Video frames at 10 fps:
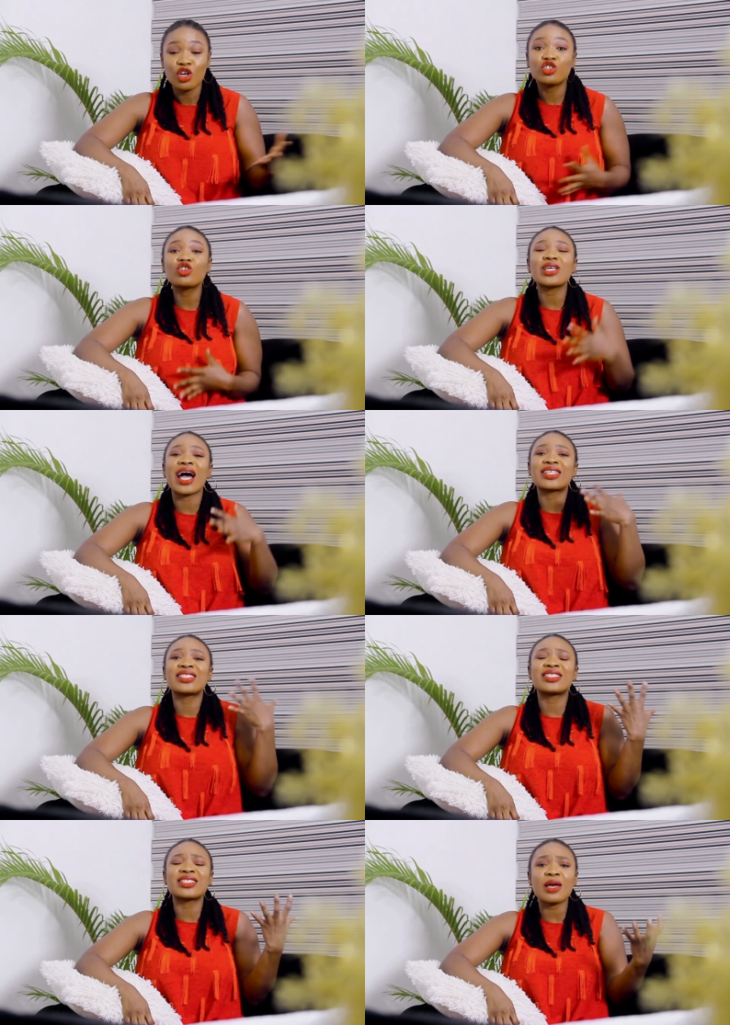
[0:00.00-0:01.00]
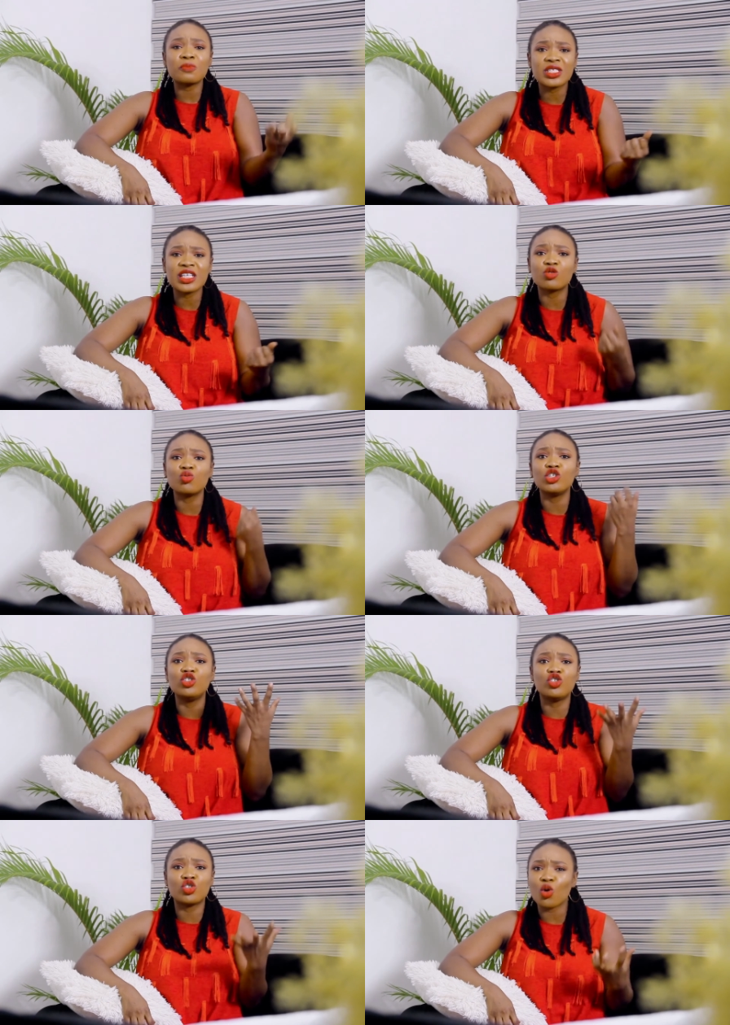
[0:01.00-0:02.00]
Just accept it with
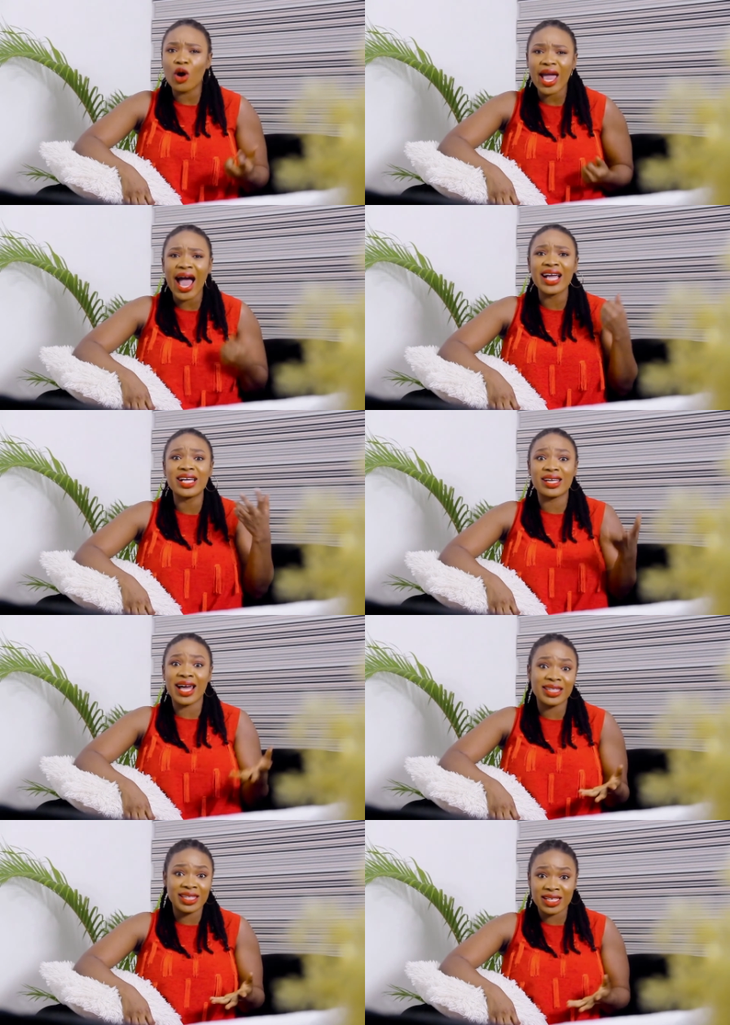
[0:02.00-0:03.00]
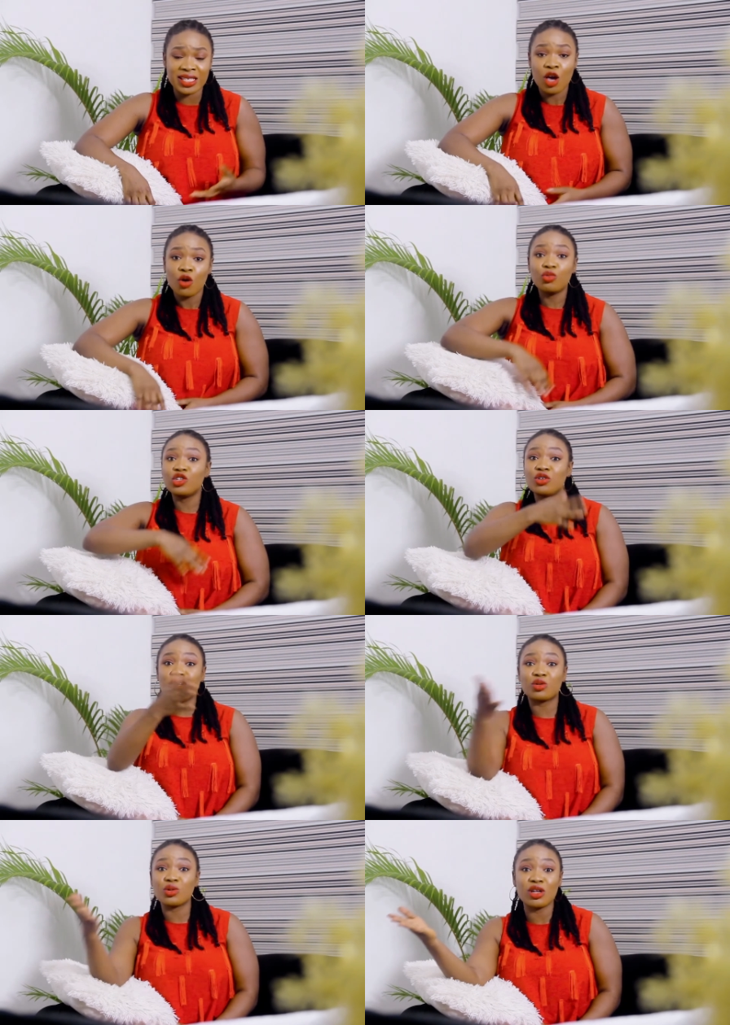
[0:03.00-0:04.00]
joy and gladness. We do
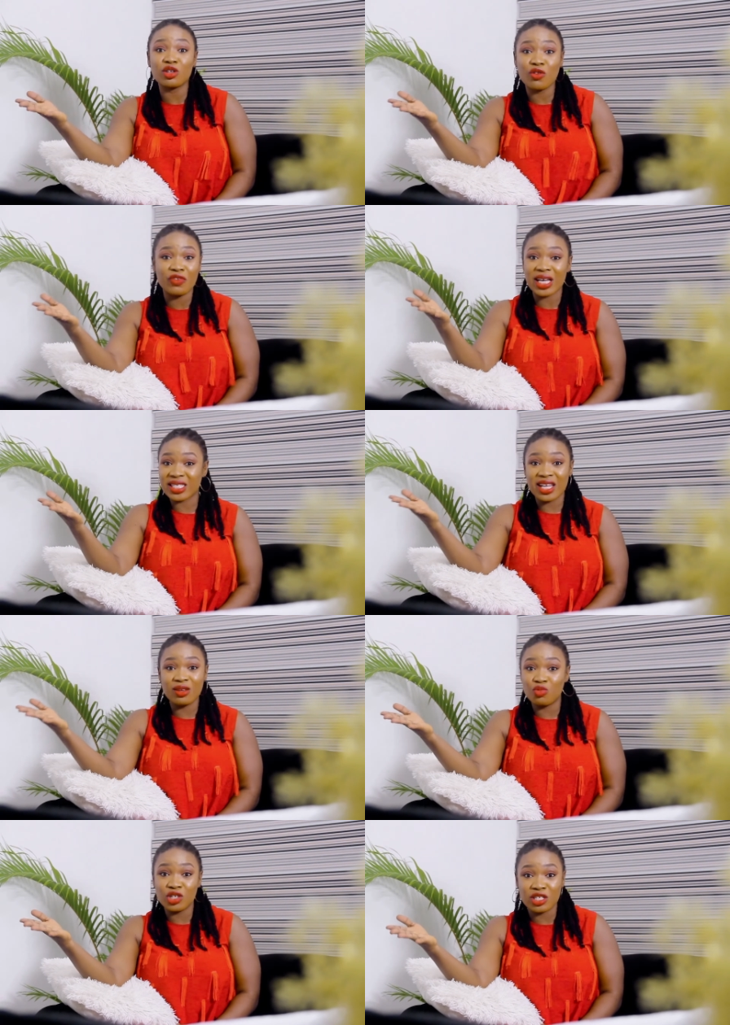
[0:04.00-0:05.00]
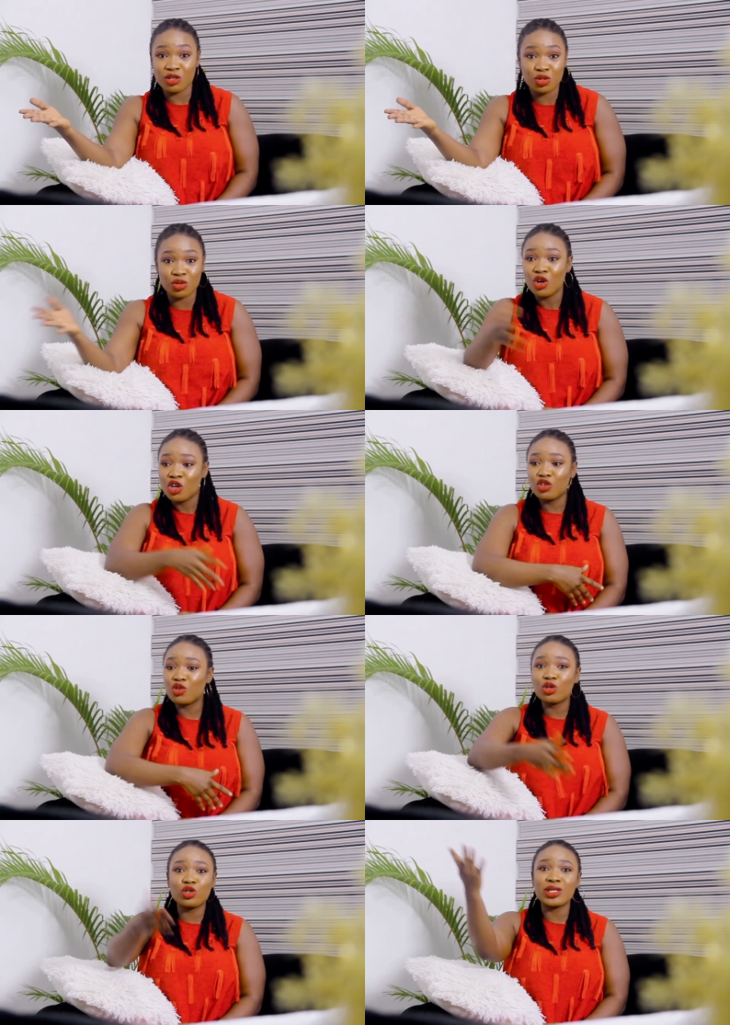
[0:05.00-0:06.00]
it to a lot of our celebrities too. You
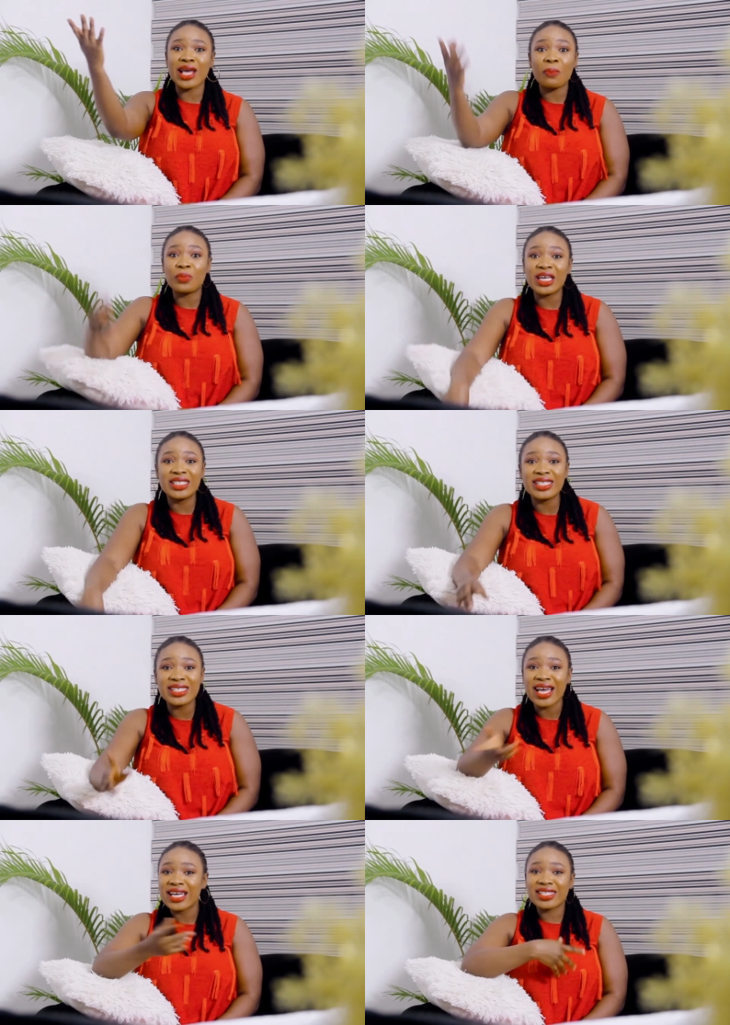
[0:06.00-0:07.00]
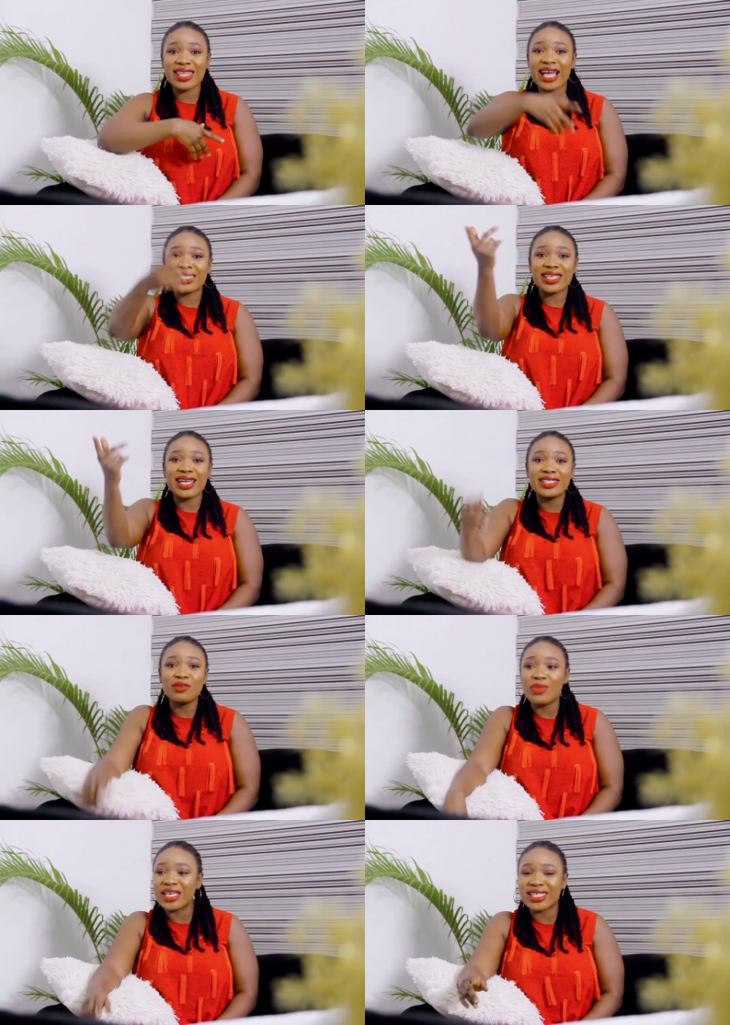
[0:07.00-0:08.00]
go to their pages, start
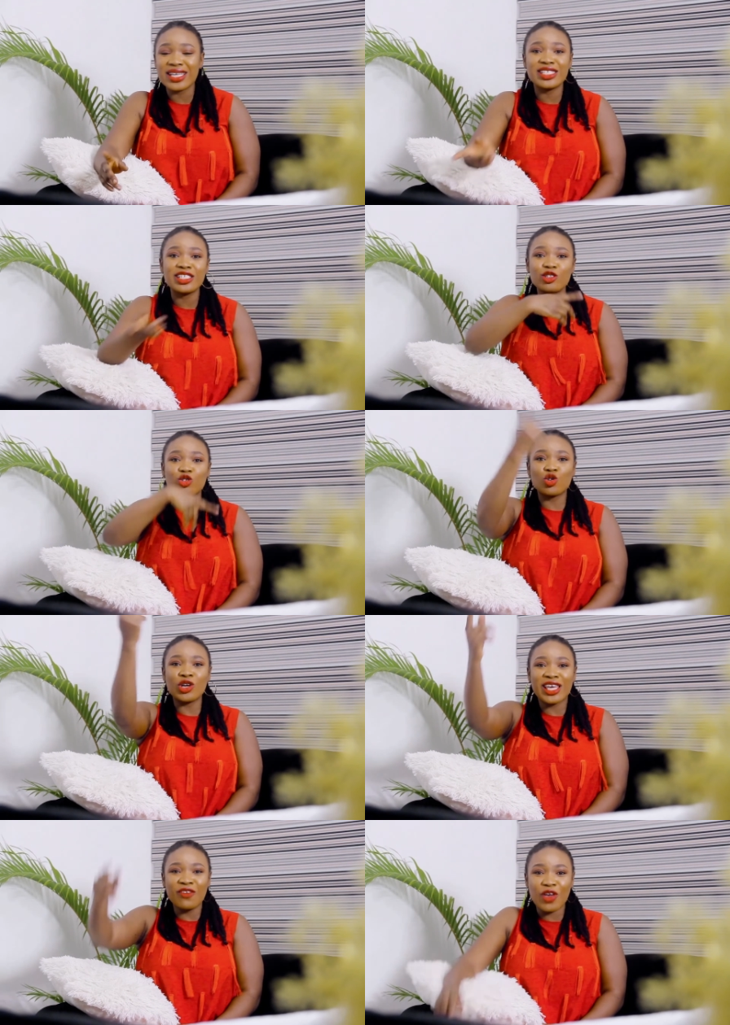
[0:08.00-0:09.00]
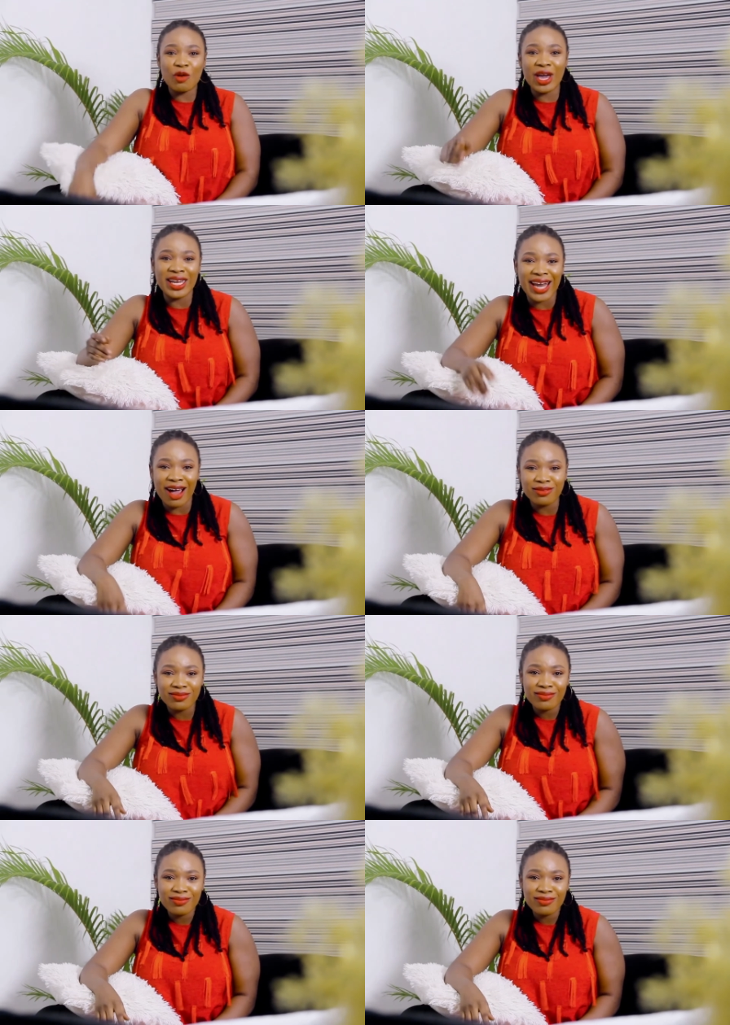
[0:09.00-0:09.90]
sending messages. Do give away now.